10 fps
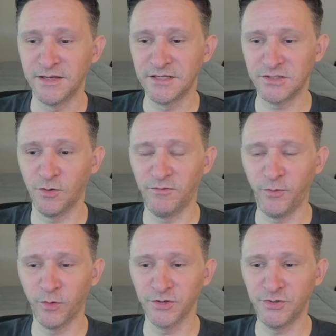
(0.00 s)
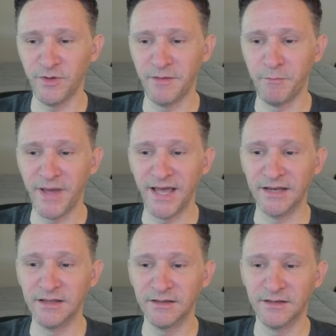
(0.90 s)
So if we were to
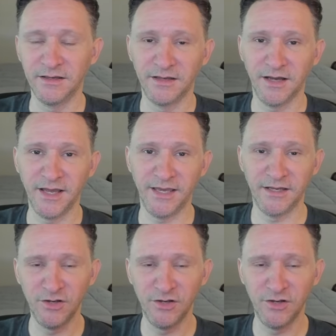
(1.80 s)
embed a